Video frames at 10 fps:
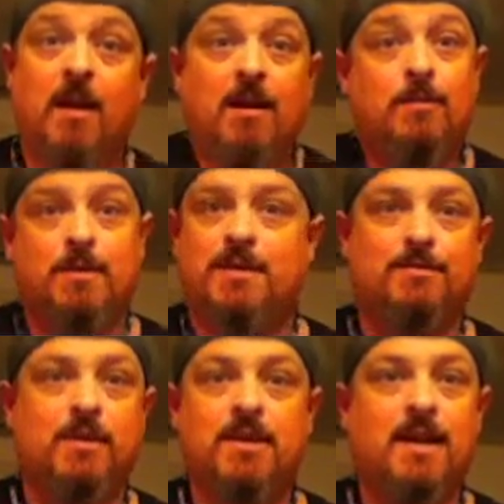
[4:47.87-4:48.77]
which
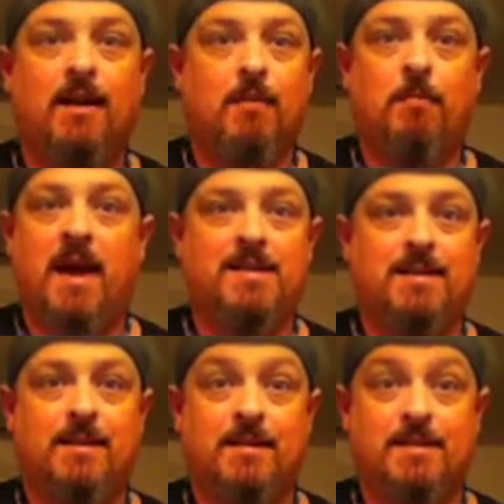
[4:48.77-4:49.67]
is really kind of
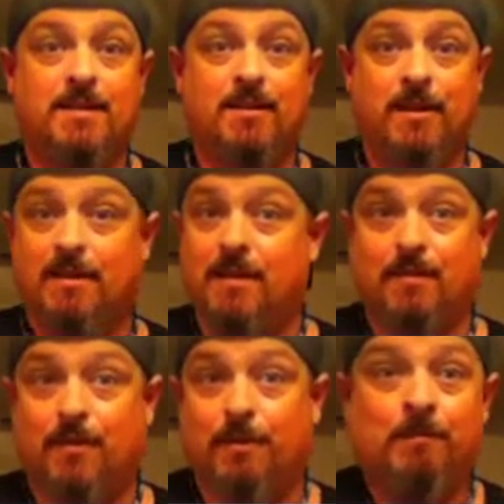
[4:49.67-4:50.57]
amazing, considering
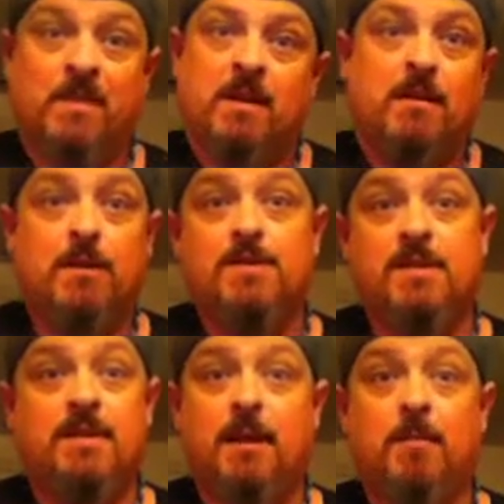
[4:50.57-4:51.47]
that for close
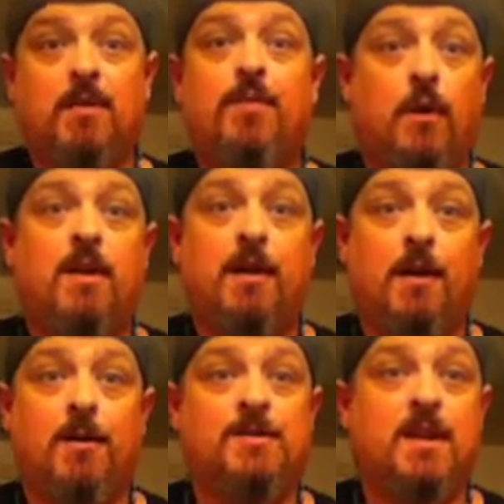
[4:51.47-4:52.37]
to damn near 30
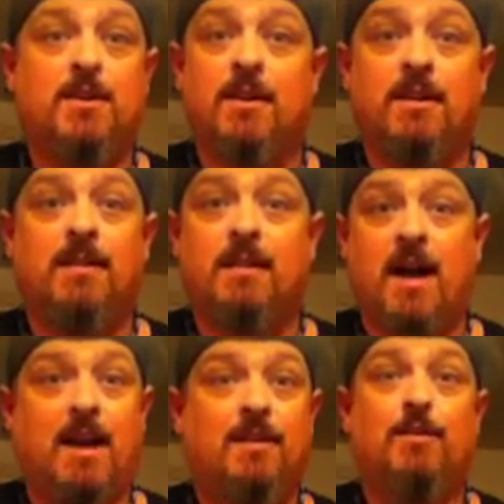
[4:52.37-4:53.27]
years, they couldn't get the
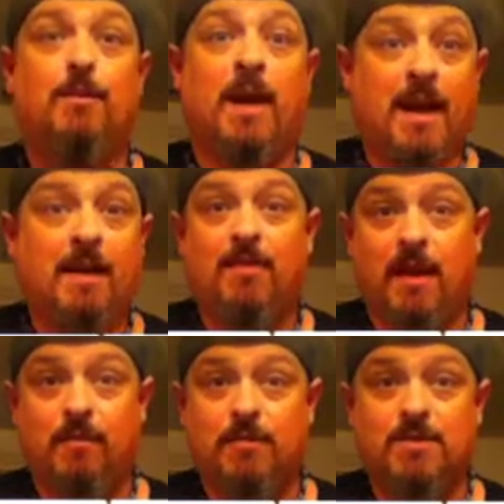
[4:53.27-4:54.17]
guy to do
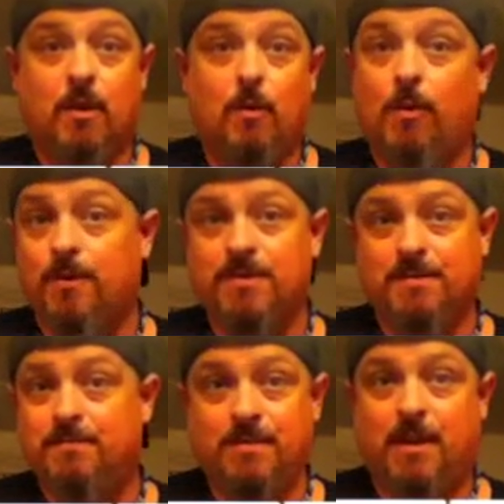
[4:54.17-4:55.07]
anything for Star Wars,
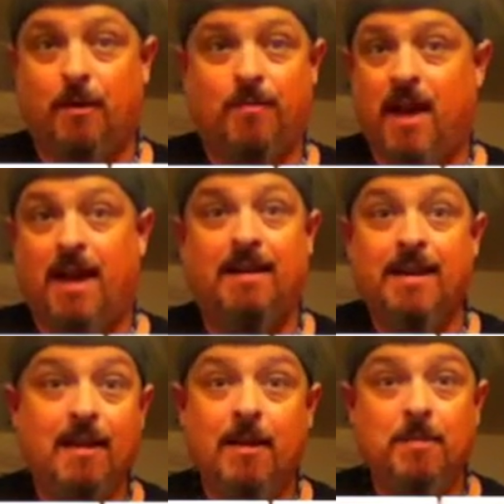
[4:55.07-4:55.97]
and, you know, they had to
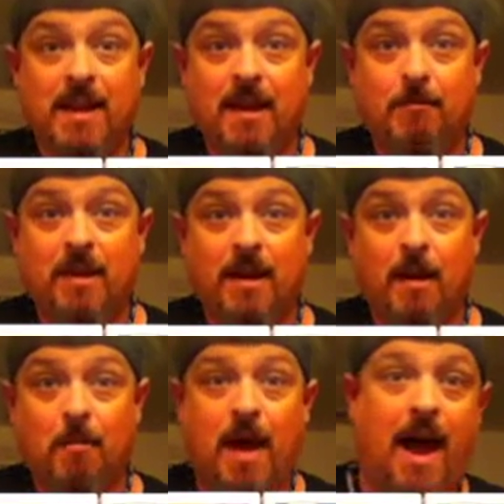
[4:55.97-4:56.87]
kill him to get him to
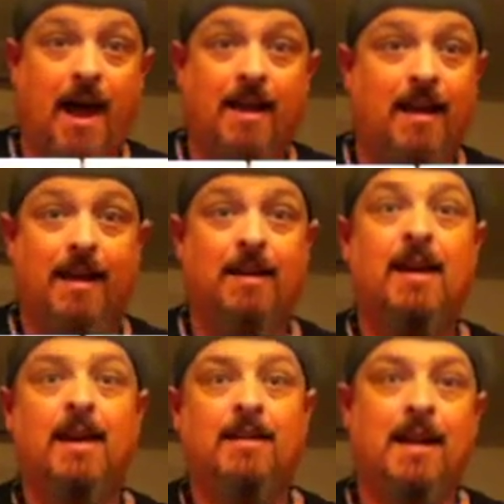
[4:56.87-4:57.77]
come back. And
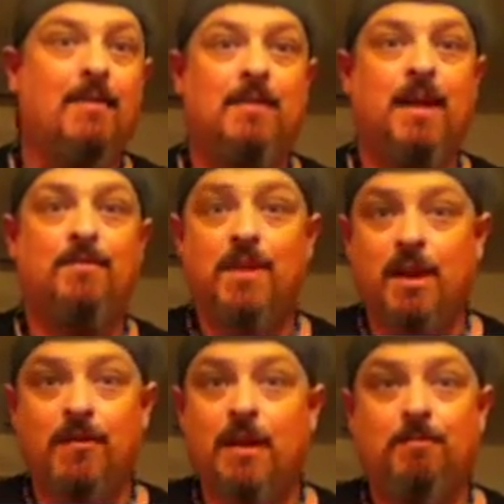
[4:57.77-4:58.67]
now that they've
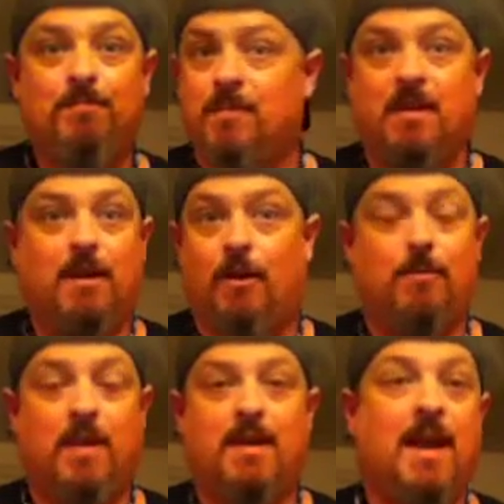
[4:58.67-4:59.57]
killed him, you know,
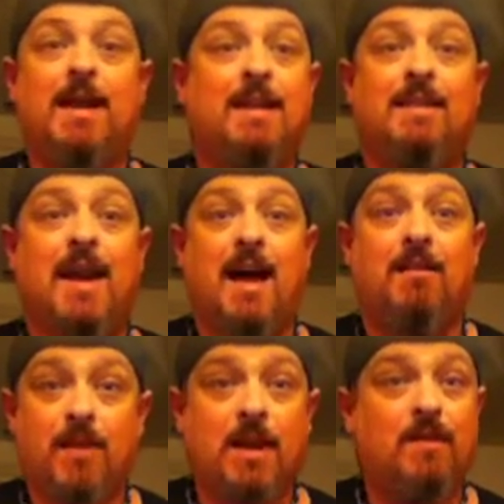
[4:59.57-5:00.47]
they can't get the guy to
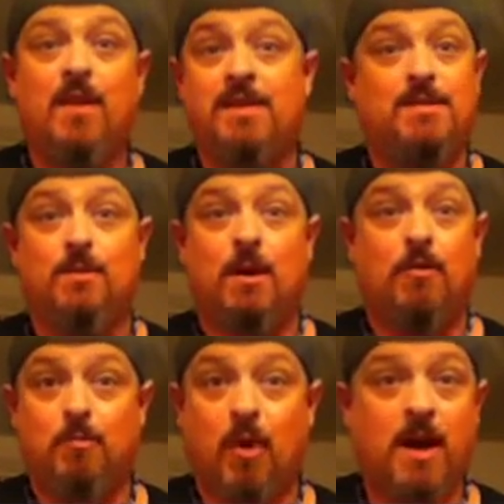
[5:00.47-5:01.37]
leave. He's doing all
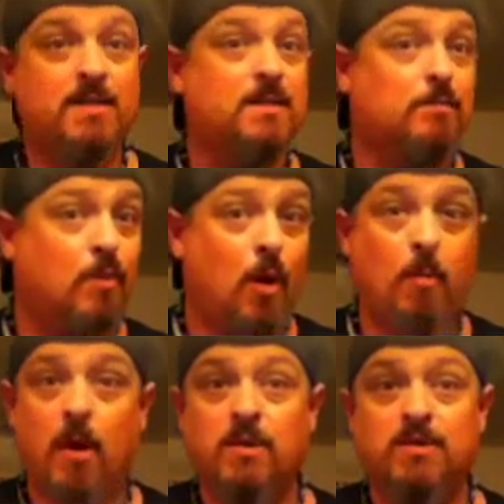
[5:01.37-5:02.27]
the press and
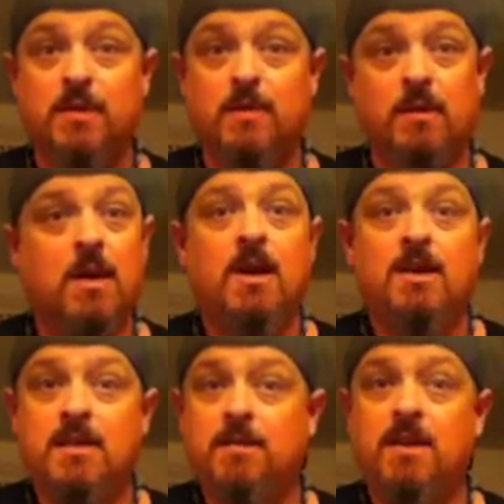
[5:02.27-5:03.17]
promos for the
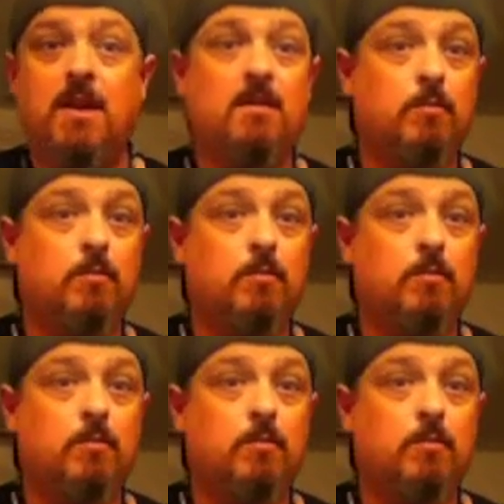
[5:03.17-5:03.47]
DVD and the